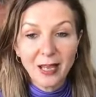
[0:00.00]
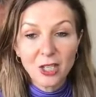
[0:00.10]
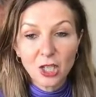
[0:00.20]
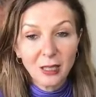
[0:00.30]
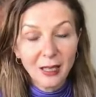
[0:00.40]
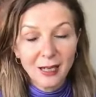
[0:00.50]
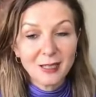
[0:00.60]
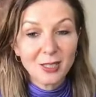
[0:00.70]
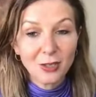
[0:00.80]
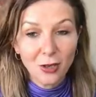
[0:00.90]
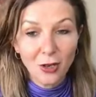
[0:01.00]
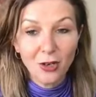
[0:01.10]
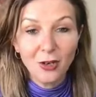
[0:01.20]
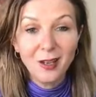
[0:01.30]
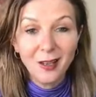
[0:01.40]
And she let us
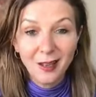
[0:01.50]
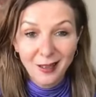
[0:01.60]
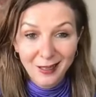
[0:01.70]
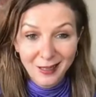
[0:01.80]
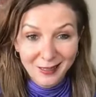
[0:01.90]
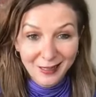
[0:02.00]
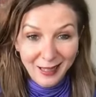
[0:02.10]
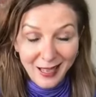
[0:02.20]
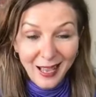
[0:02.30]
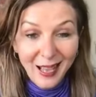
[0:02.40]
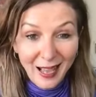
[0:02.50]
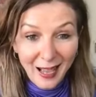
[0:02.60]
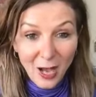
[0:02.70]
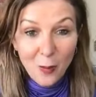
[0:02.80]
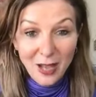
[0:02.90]
know
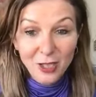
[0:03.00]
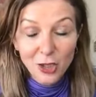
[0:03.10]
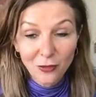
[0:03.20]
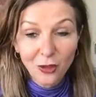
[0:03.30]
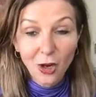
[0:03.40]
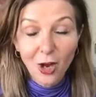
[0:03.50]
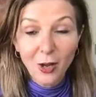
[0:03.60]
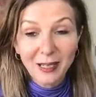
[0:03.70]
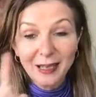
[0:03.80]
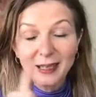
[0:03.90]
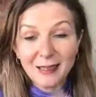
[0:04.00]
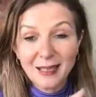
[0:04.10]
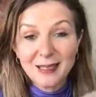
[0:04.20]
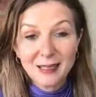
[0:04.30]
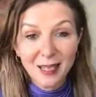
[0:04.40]
how much you've got in
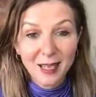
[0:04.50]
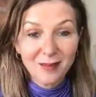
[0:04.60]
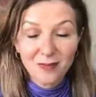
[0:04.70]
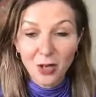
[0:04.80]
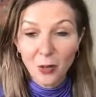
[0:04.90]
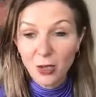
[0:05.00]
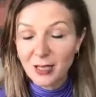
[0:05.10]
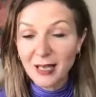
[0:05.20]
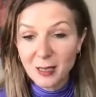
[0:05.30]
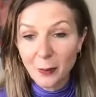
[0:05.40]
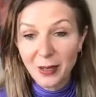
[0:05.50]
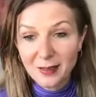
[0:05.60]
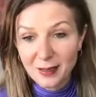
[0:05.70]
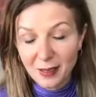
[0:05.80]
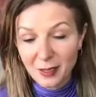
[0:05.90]
less than, has it been
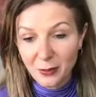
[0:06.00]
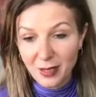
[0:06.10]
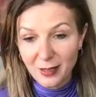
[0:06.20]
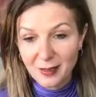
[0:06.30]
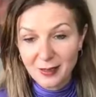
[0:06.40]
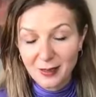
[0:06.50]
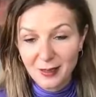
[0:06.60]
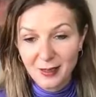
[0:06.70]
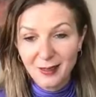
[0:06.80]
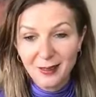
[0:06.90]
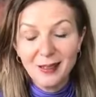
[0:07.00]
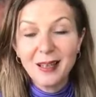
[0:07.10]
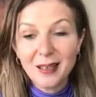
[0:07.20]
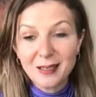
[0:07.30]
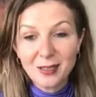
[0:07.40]
6 weeks?
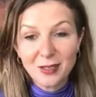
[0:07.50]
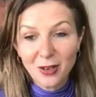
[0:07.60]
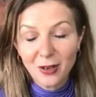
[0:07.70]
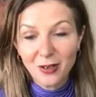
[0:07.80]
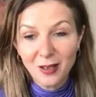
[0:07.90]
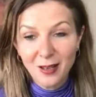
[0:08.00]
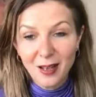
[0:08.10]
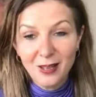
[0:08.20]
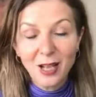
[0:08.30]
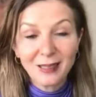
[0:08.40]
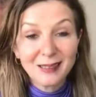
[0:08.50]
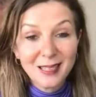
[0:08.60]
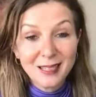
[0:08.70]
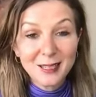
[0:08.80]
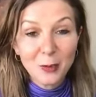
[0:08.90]
Let us know. Like,
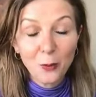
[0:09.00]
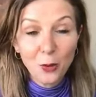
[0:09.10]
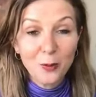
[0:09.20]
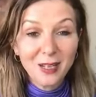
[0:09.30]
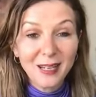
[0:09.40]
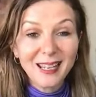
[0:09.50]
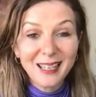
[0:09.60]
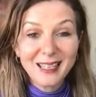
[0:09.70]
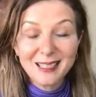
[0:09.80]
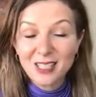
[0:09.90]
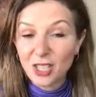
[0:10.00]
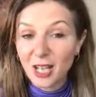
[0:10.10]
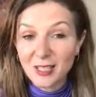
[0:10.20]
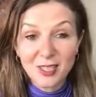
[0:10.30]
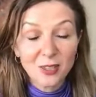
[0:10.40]
this woman is
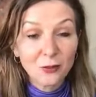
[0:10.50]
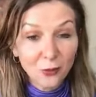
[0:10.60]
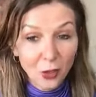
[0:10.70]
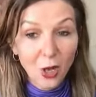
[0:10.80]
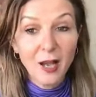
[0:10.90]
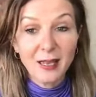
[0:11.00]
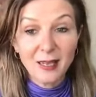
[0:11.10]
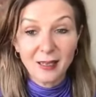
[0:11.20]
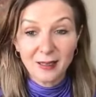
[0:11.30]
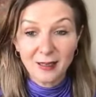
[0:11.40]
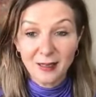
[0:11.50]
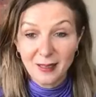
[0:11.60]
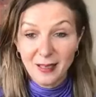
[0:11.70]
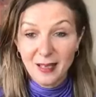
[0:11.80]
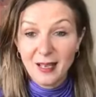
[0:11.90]
just flying.
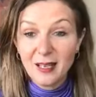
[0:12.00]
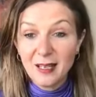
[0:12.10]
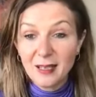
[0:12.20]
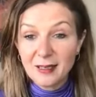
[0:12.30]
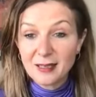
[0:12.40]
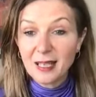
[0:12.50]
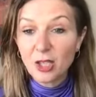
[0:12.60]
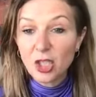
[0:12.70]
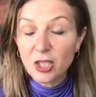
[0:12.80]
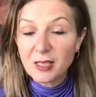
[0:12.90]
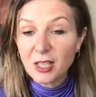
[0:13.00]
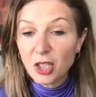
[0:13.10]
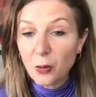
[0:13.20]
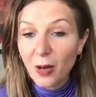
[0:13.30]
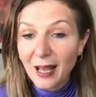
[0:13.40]

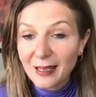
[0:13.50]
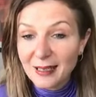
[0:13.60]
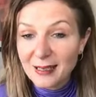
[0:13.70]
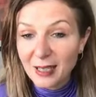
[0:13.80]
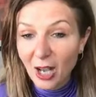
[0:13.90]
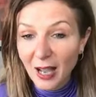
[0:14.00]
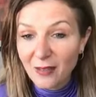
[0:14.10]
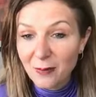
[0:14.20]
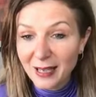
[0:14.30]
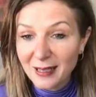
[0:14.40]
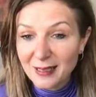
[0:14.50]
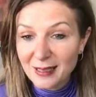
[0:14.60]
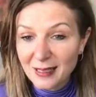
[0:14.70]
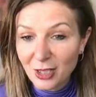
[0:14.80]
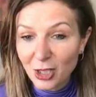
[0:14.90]
Sanjiwani said, I have made a
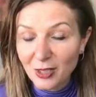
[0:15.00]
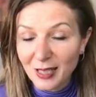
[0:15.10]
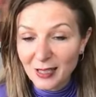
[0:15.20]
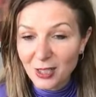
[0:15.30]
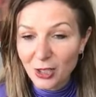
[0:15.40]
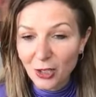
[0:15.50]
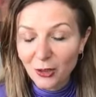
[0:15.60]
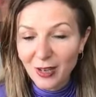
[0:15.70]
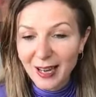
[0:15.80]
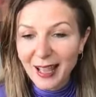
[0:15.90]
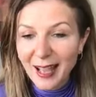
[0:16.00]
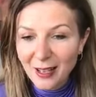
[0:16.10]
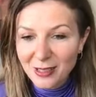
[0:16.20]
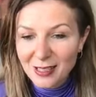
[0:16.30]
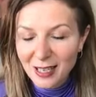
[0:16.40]
decision. That's so great.
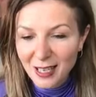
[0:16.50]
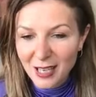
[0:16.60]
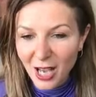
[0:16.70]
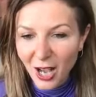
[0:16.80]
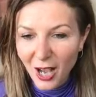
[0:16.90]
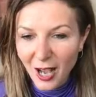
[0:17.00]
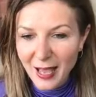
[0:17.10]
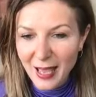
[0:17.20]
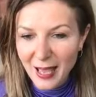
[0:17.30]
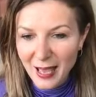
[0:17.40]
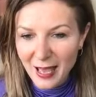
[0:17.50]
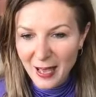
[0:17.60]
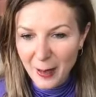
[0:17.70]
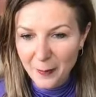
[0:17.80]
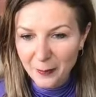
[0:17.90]
Alton, I
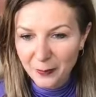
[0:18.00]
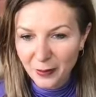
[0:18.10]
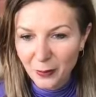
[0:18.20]
am.